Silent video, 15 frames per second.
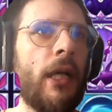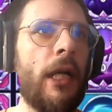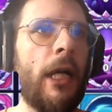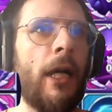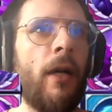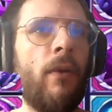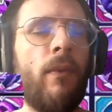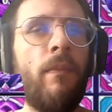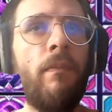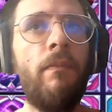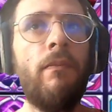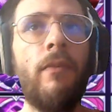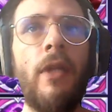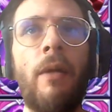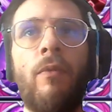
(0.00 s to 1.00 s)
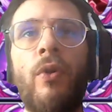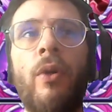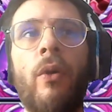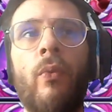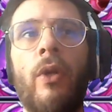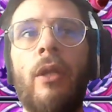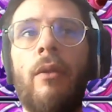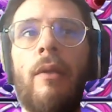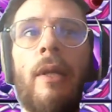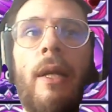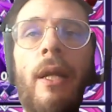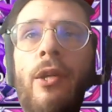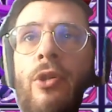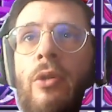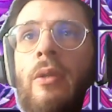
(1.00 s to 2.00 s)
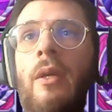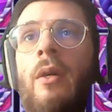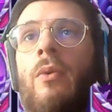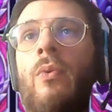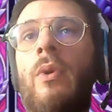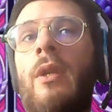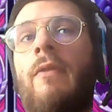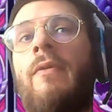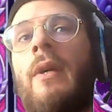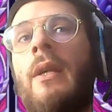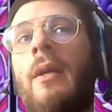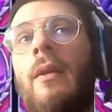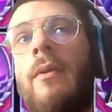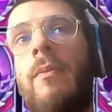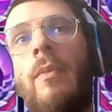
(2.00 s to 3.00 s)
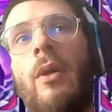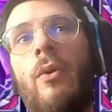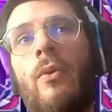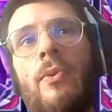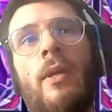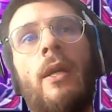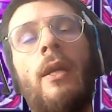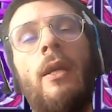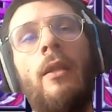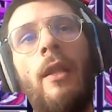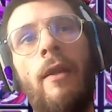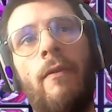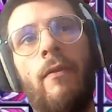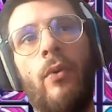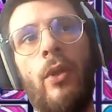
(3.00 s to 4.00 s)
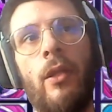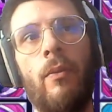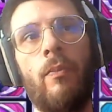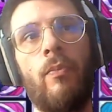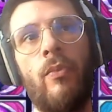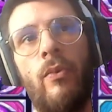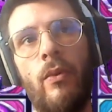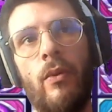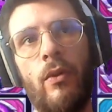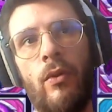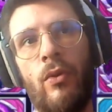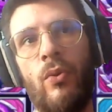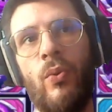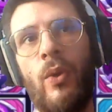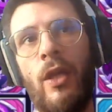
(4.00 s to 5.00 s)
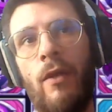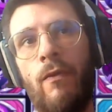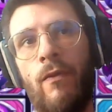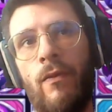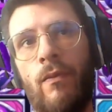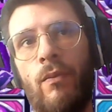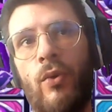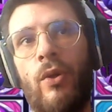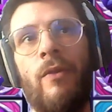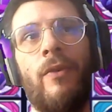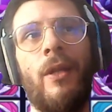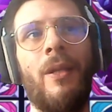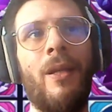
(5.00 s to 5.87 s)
I'm going with the Legend deck with effect hit because I can level it up to give more effect